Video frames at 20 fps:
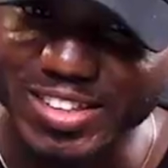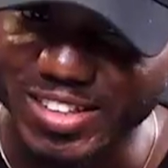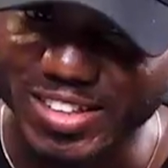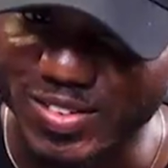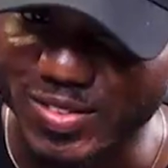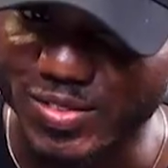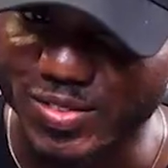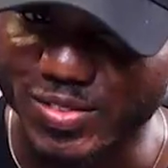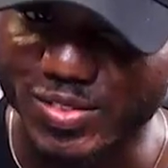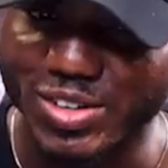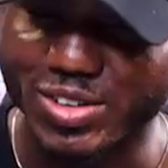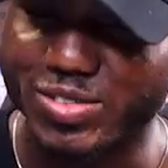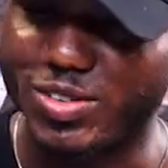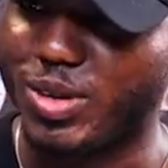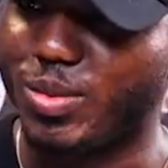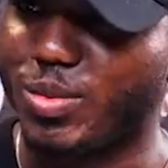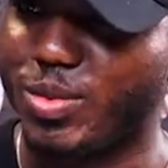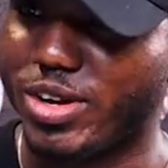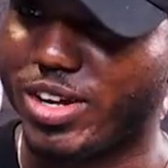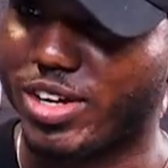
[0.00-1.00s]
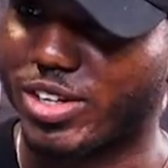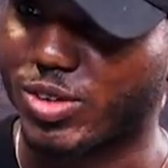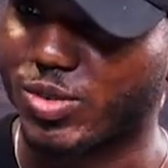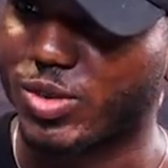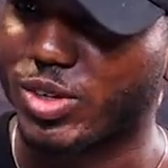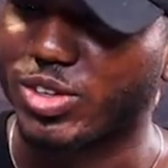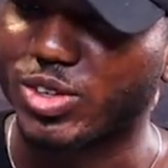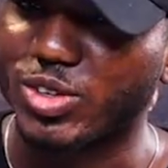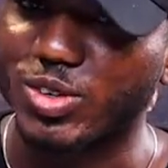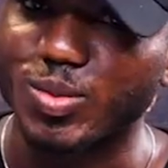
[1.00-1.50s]
a very, very brilliant
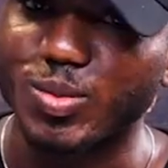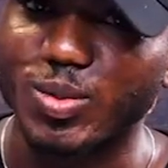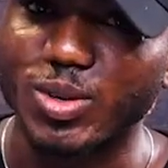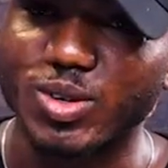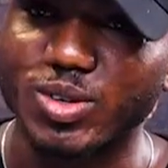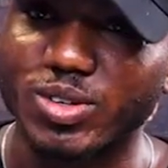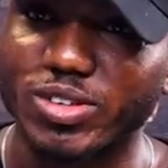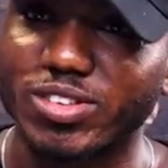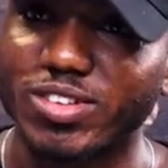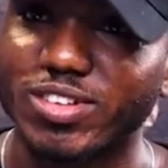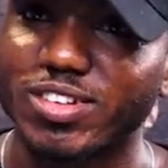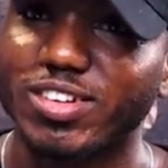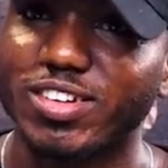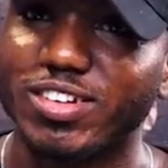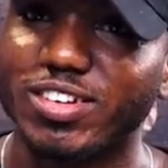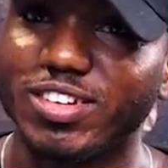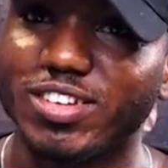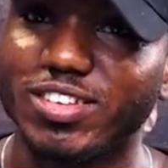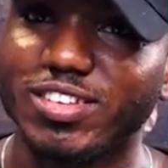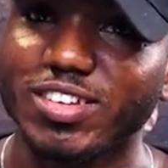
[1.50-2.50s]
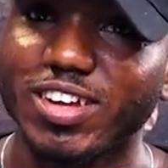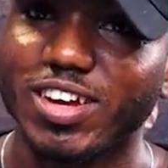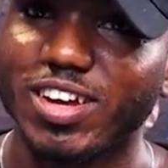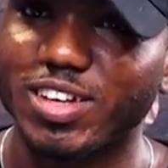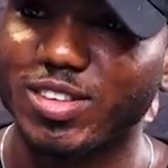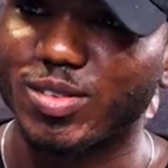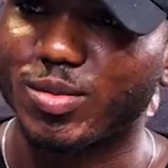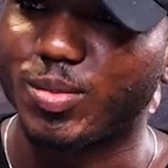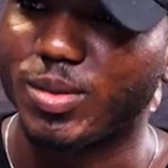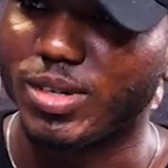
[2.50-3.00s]
question, because this
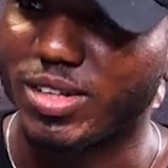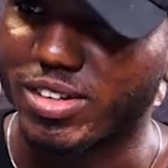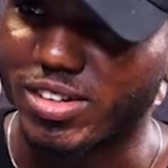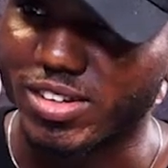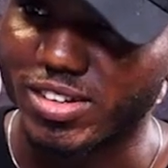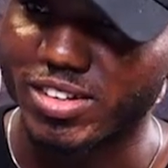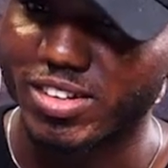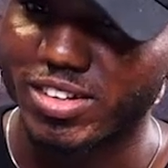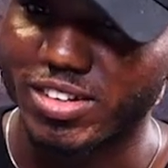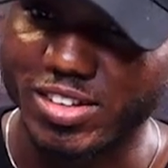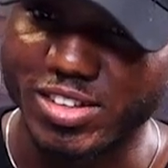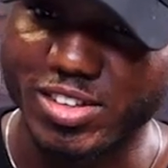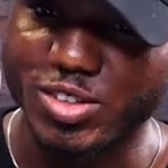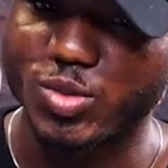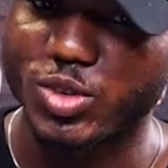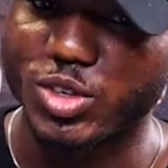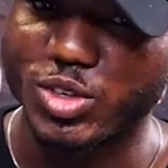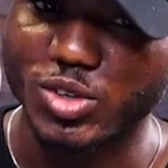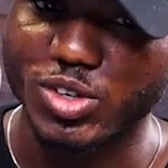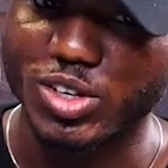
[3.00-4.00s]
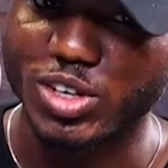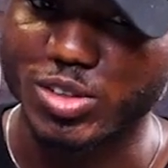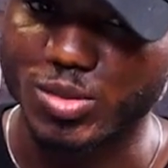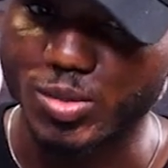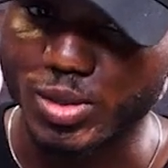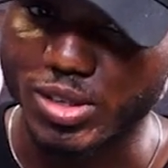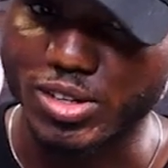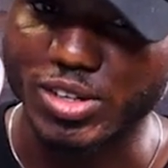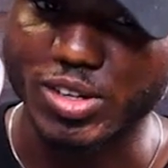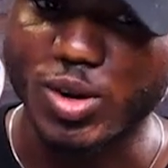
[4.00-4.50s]
question has
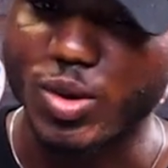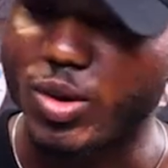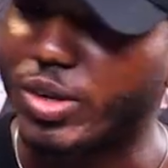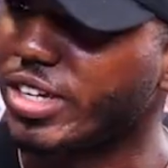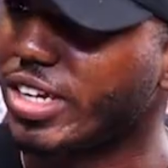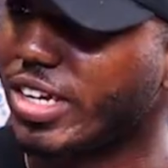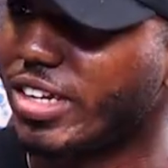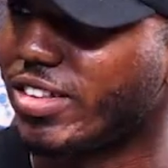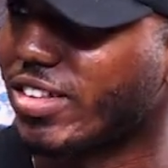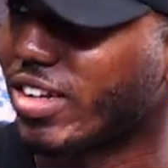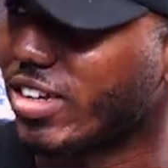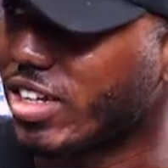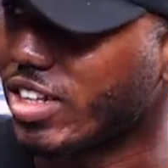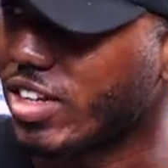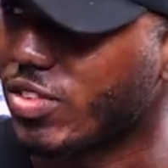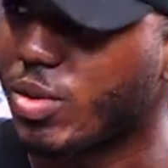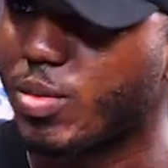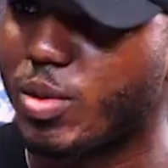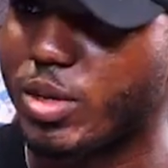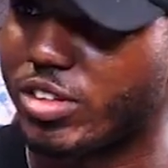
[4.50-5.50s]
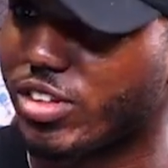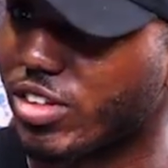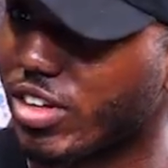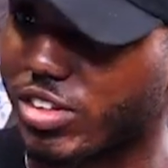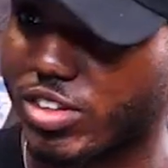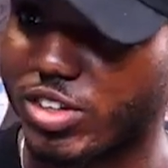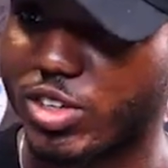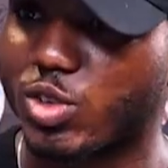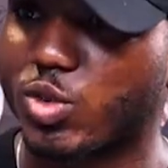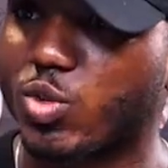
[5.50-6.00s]
been on the internet. Everybody's
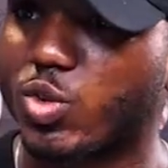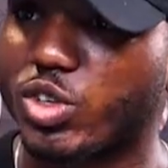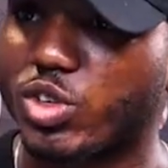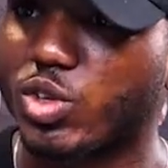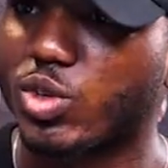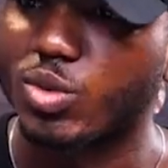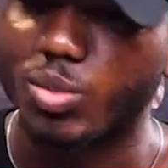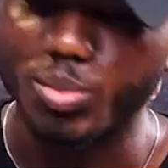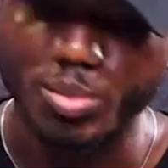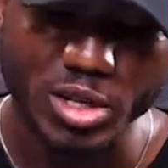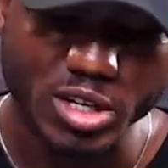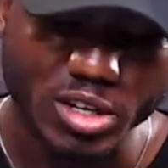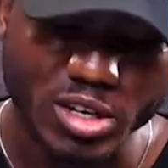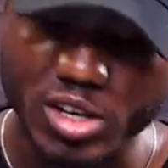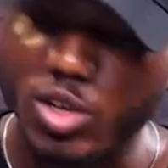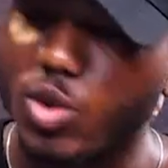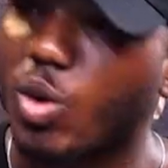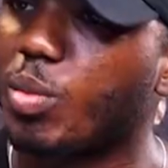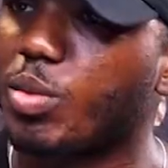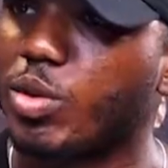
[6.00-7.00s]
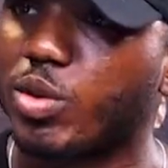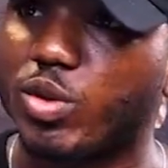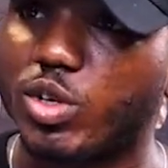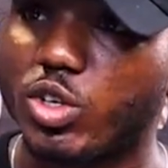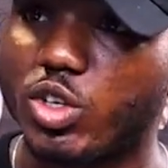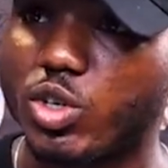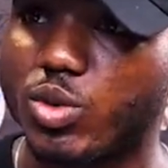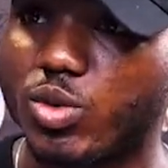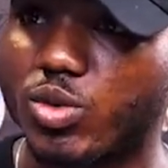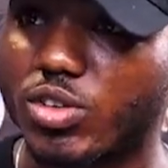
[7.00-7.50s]
asking this question. Big
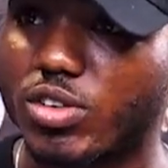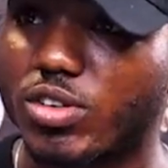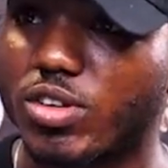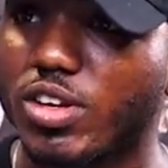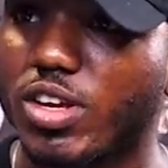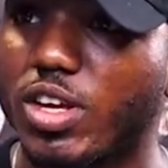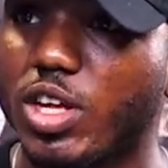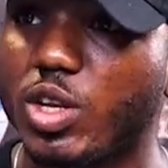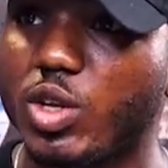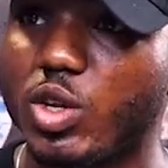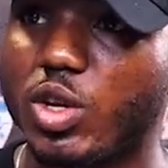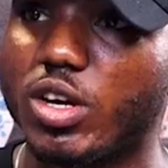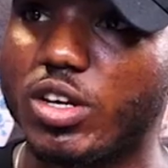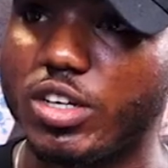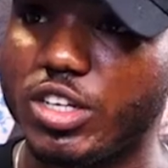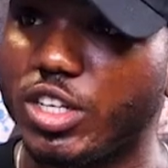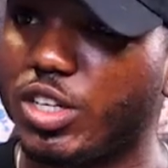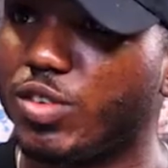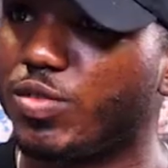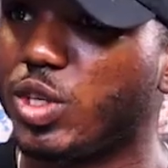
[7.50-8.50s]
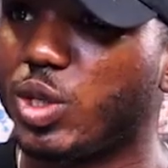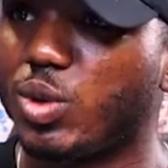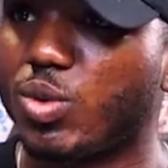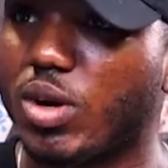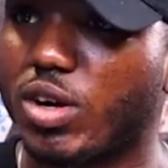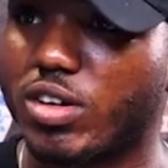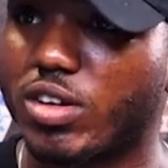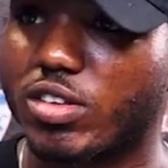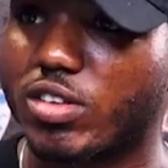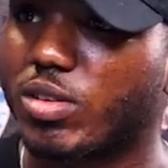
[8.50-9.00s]
corporations, the
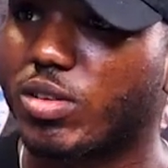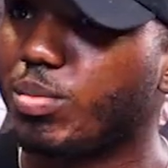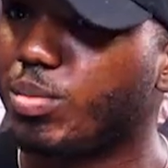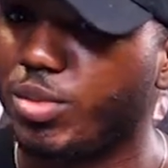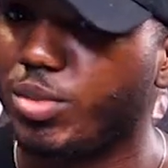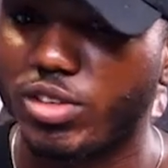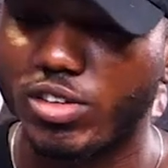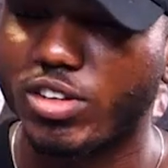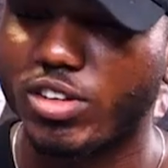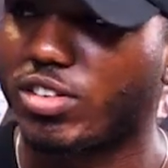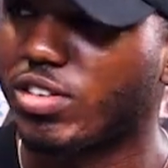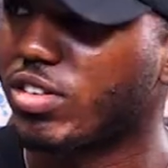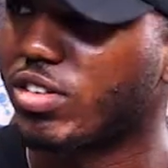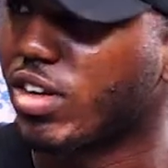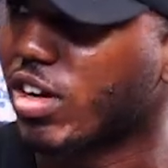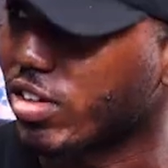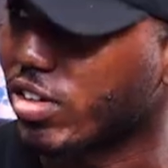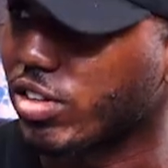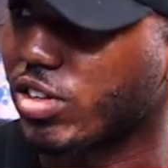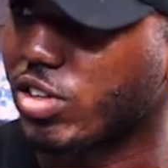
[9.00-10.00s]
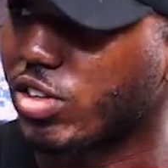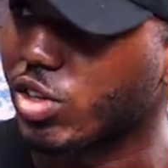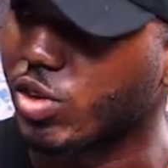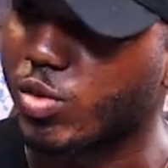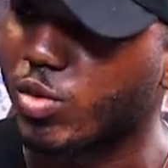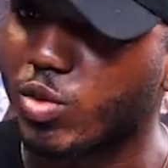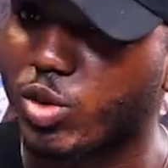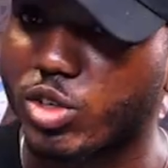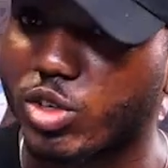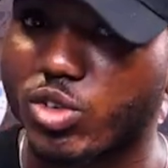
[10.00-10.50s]
individuals, businesses are asking this kind of
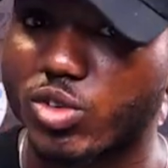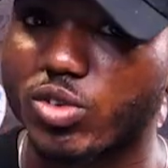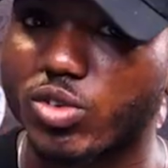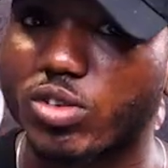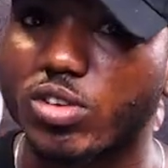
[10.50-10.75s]
question.